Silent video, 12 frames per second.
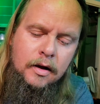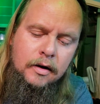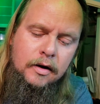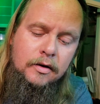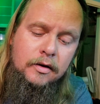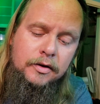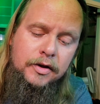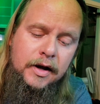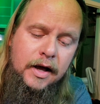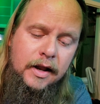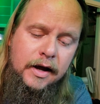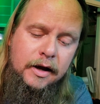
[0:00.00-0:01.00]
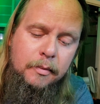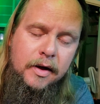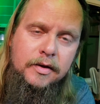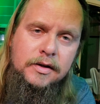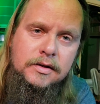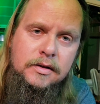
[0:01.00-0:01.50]
Another thing I like about
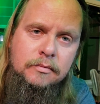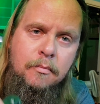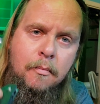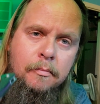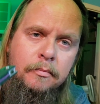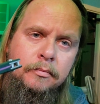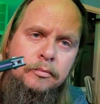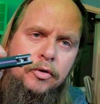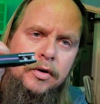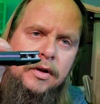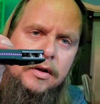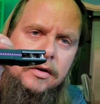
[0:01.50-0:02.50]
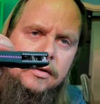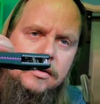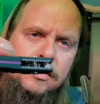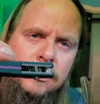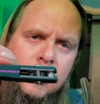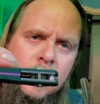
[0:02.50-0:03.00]
this, pretty little
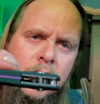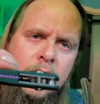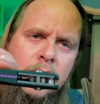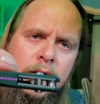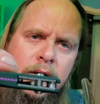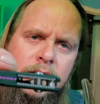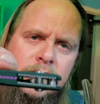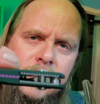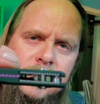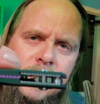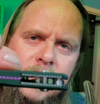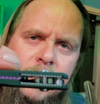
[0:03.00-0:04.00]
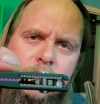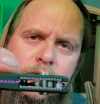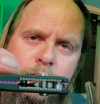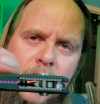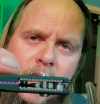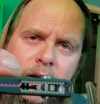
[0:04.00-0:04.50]
titanium
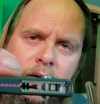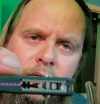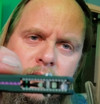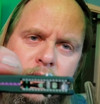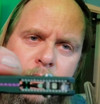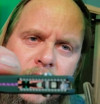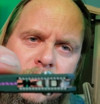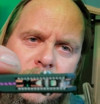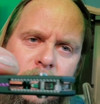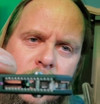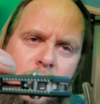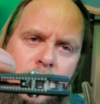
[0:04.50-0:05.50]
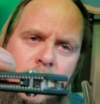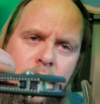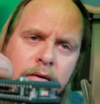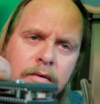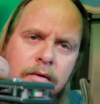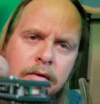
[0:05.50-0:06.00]
spine spacer going on.
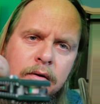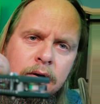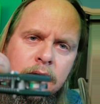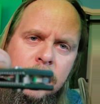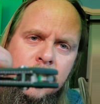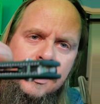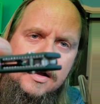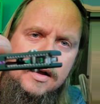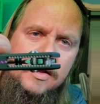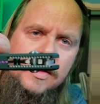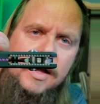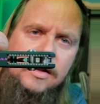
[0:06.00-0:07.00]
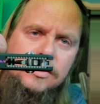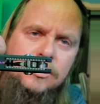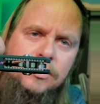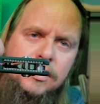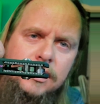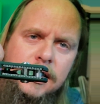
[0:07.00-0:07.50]
That looks
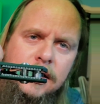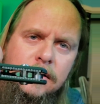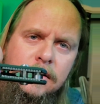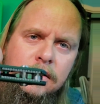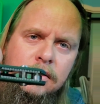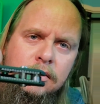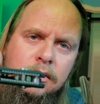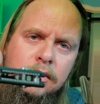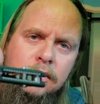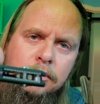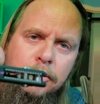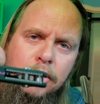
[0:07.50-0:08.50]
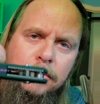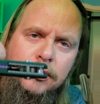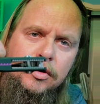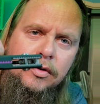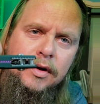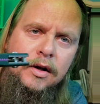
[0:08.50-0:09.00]
really killer. Purple
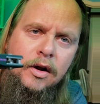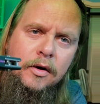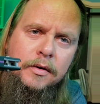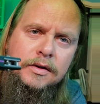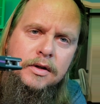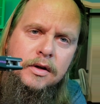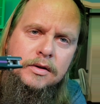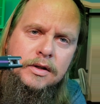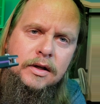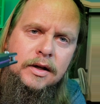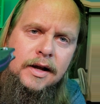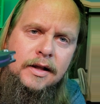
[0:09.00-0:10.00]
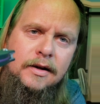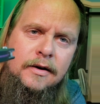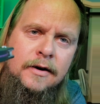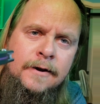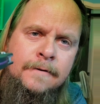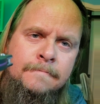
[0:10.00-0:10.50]
and green always goes good together.
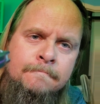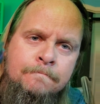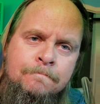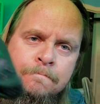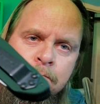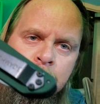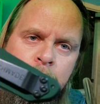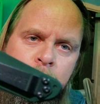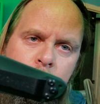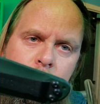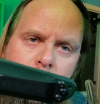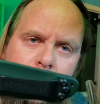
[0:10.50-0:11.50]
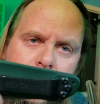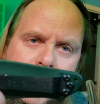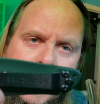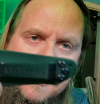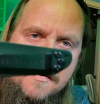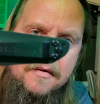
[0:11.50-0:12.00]
Okay.